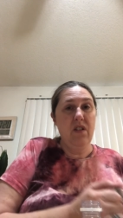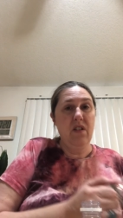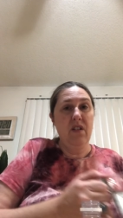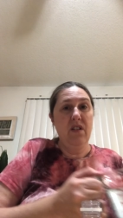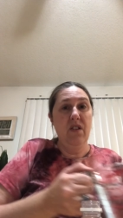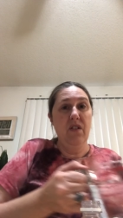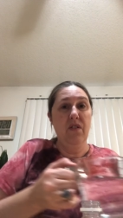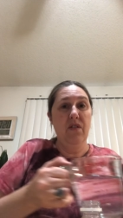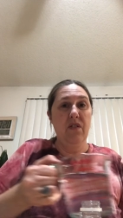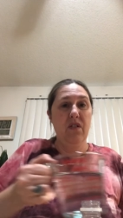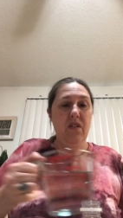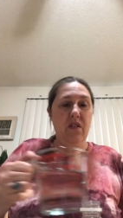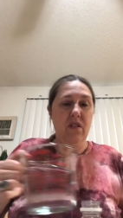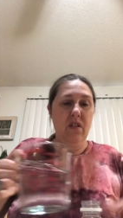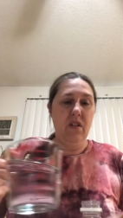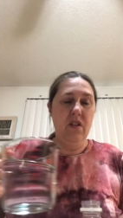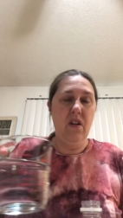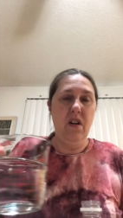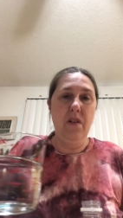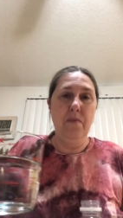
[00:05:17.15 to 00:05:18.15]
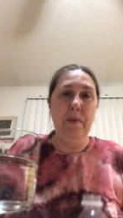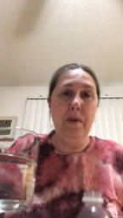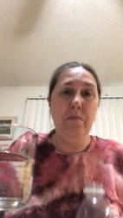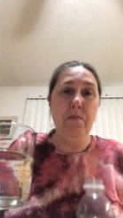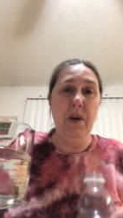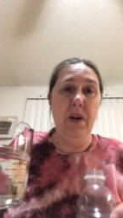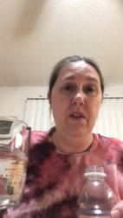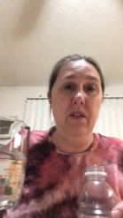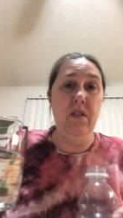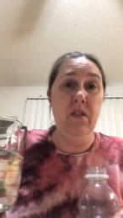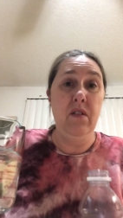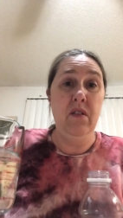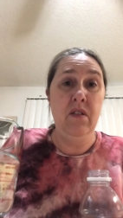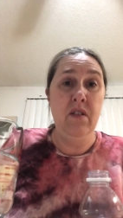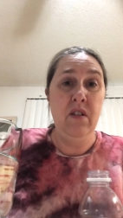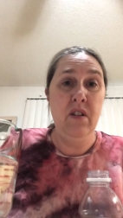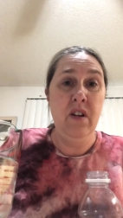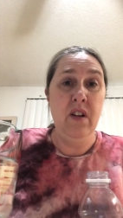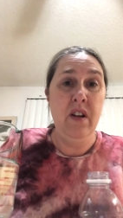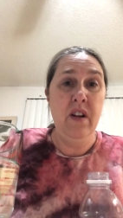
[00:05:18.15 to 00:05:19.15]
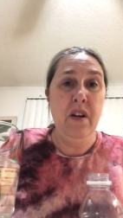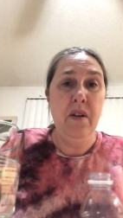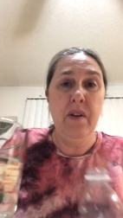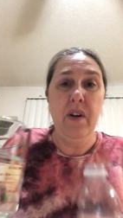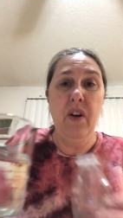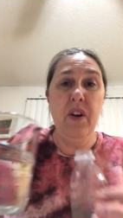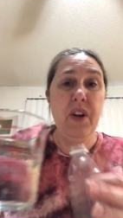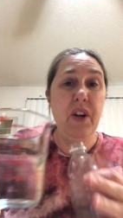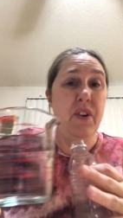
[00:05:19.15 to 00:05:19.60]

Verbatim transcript: do the calming bottle. All